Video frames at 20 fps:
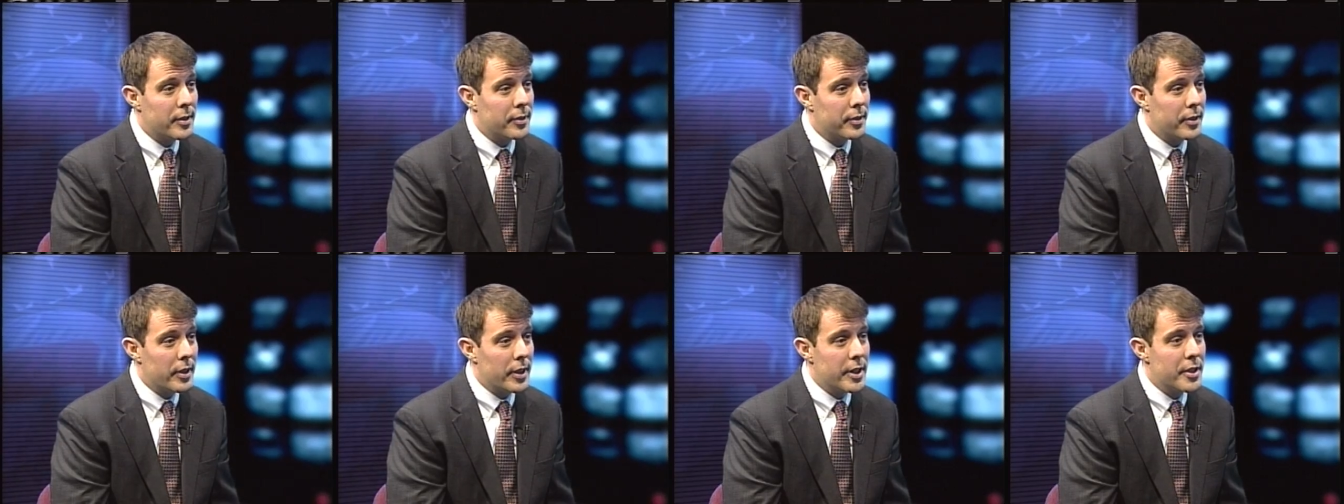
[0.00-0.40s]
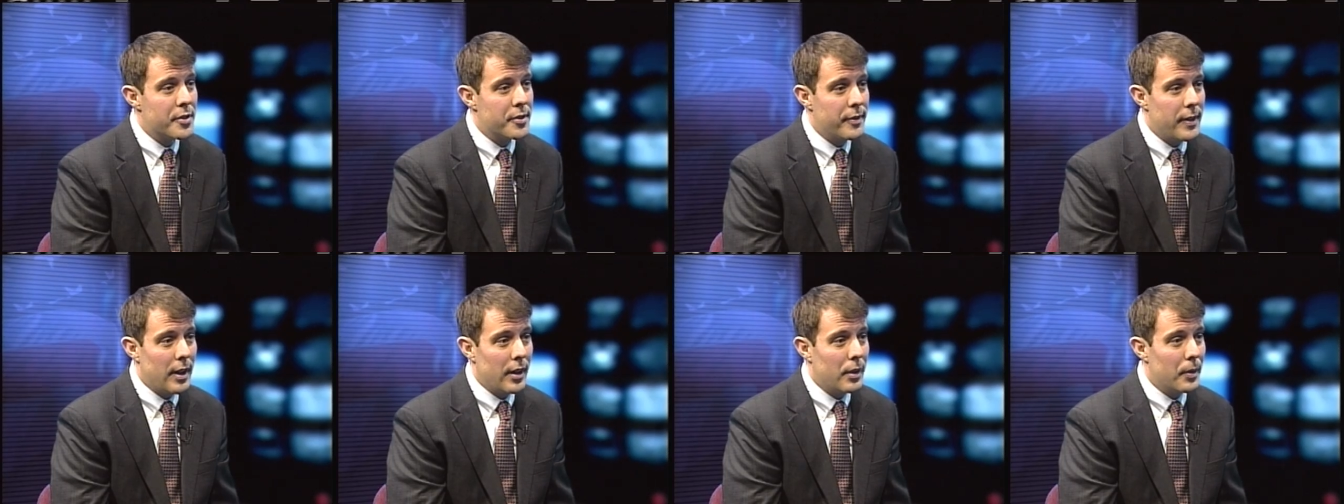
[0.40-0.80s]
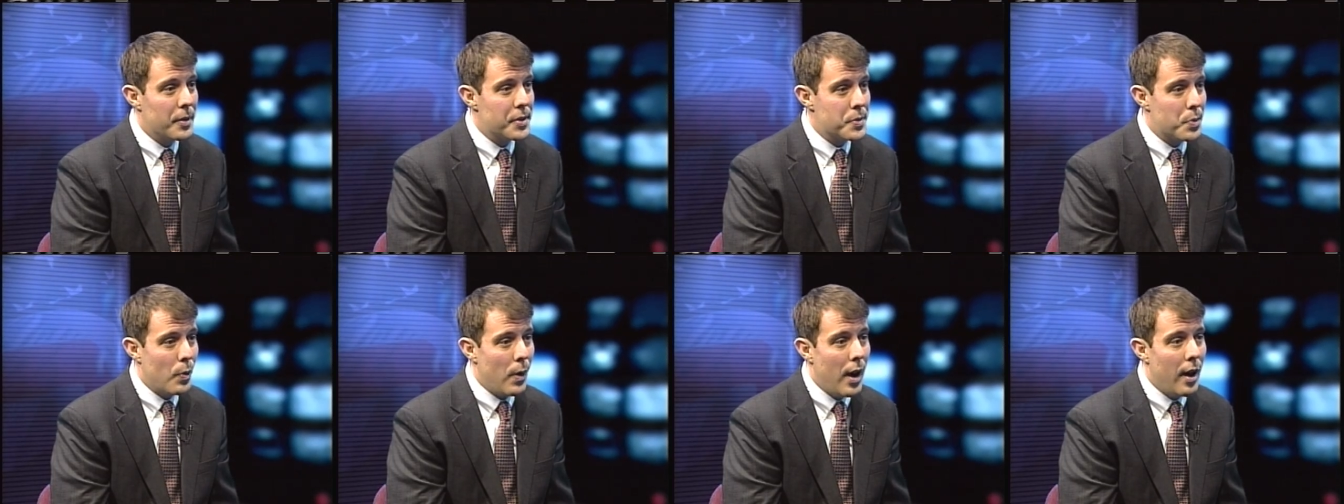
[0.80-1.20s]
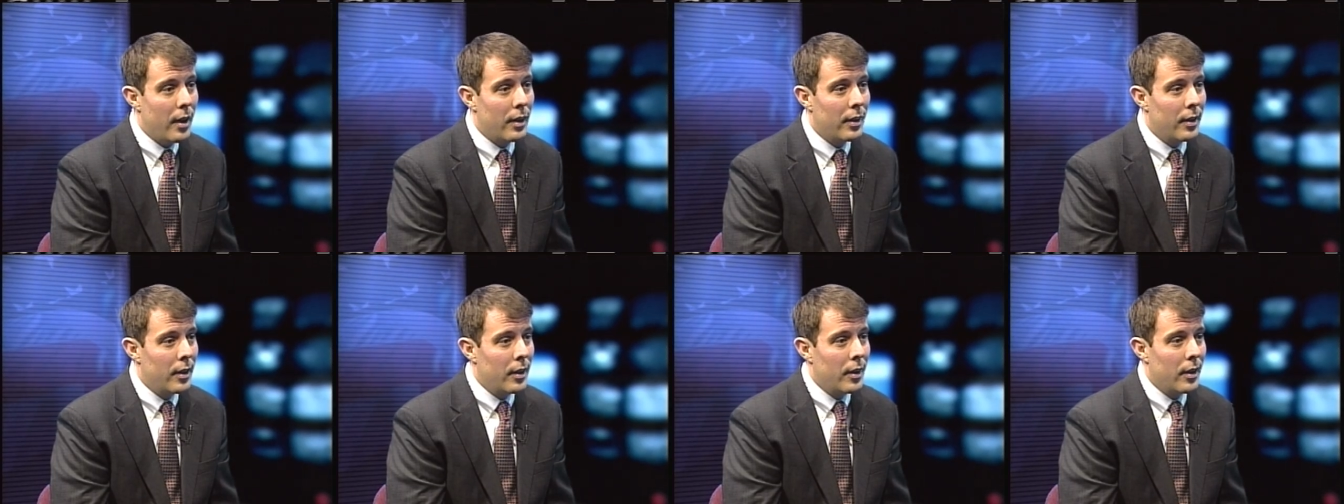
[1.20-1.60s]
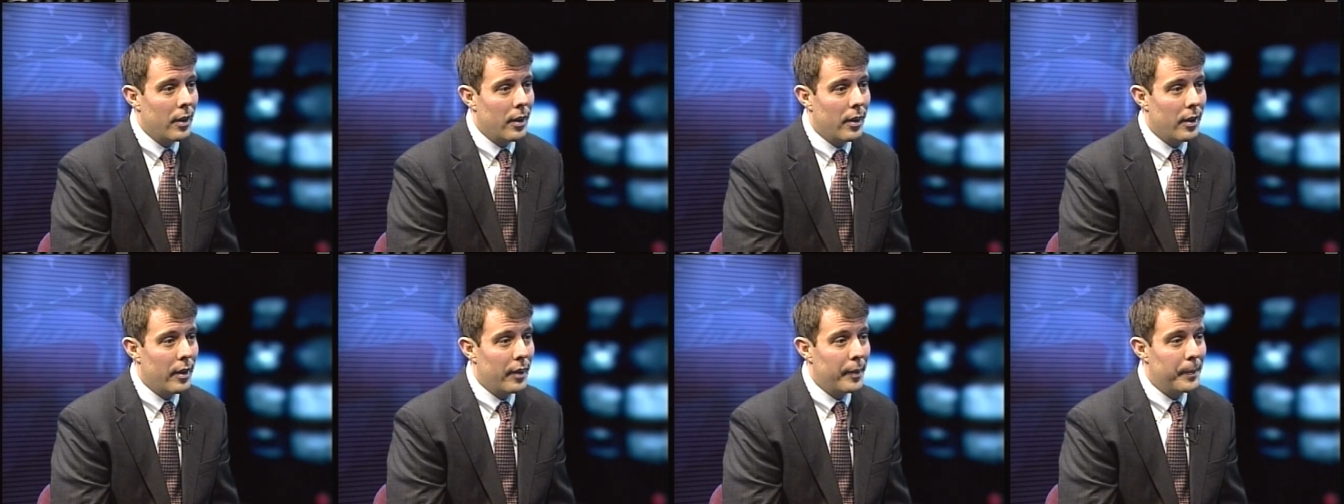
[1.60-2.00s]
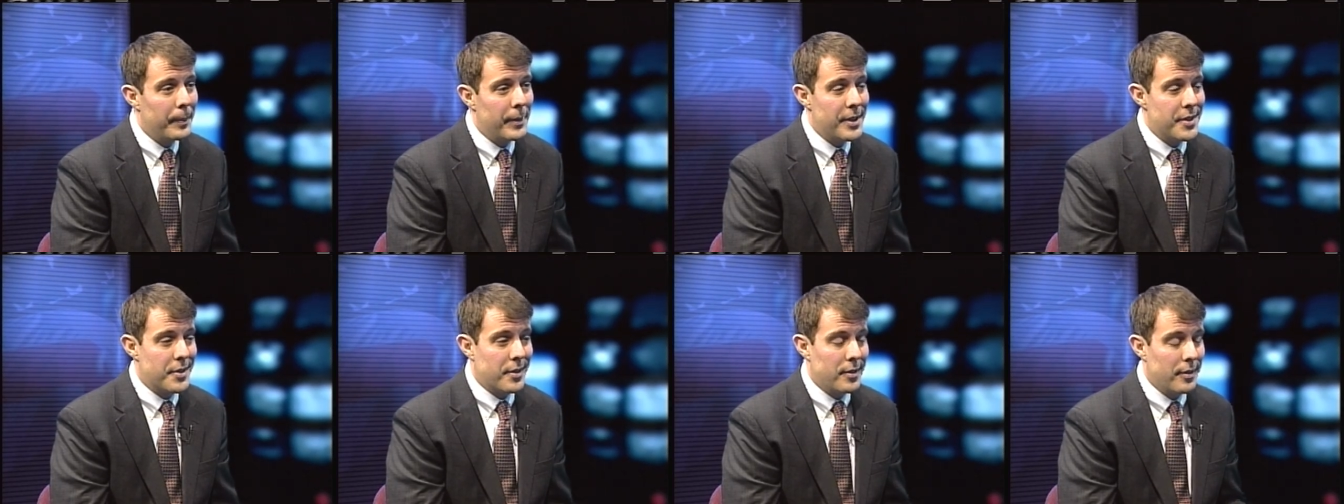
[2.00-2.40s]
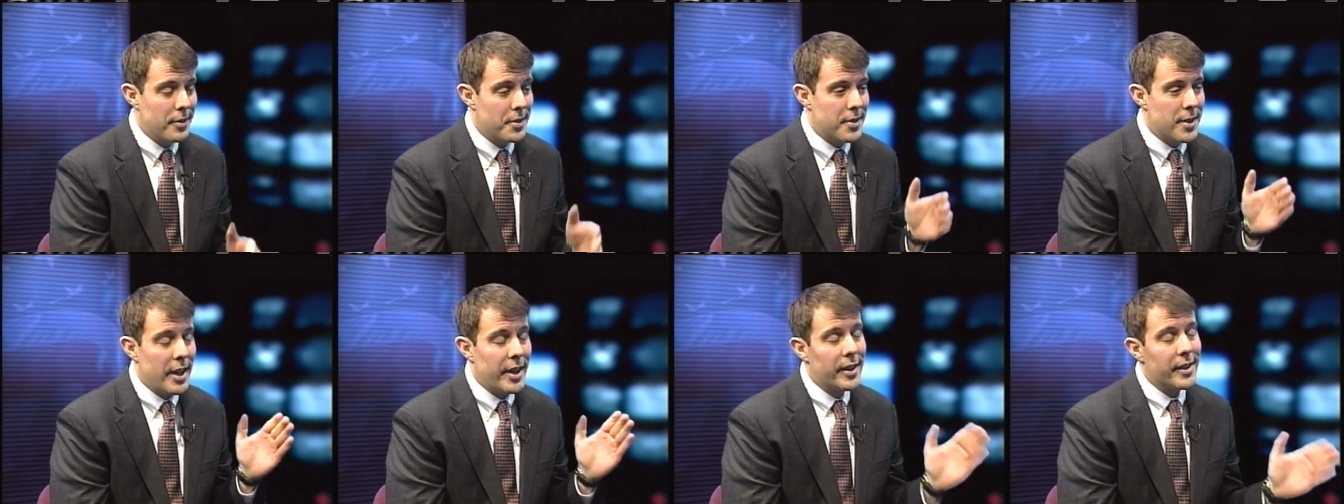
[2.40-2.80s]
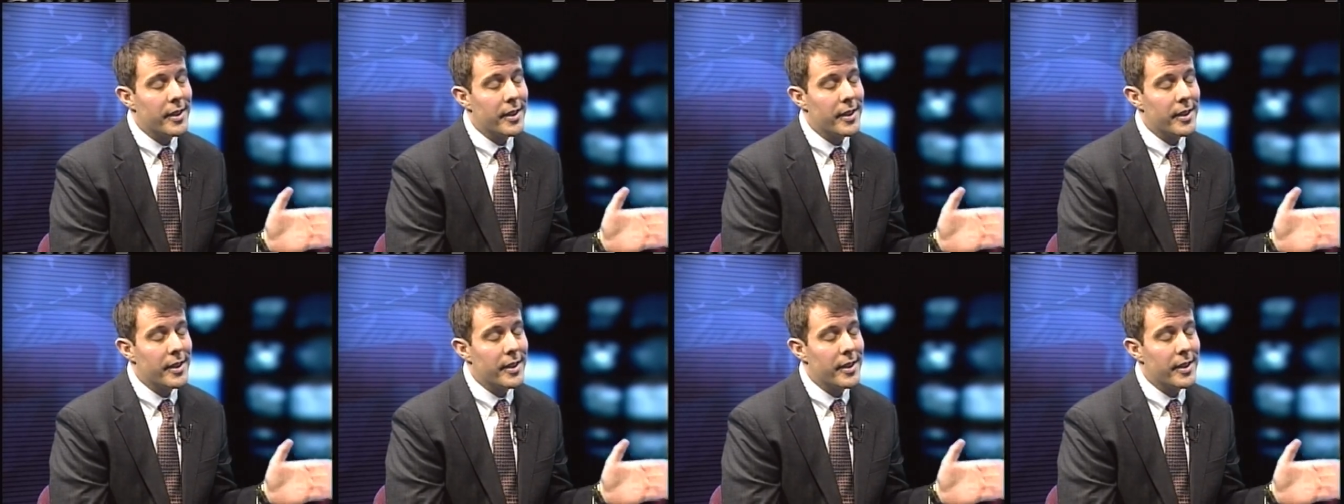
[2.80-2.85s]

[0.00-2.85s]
for each fellow as well, is setting